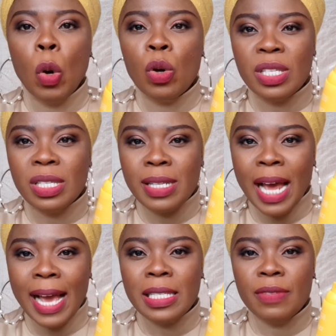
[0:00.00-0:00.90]

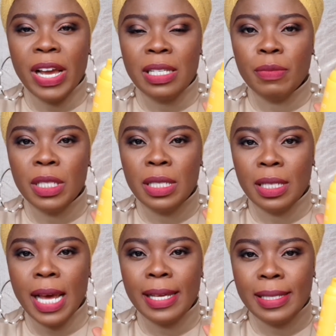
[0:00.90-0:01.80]
oxidize the vitamin
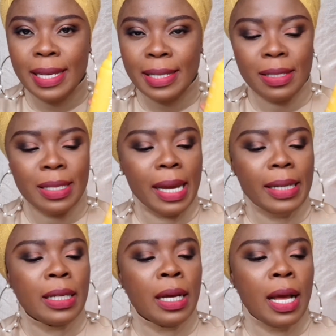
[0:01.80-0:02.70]
C that is
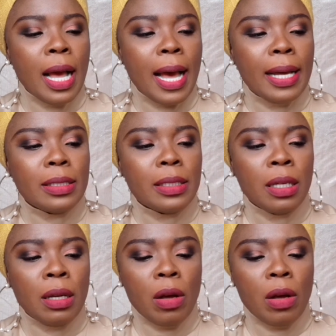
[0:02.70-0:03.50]
inside, and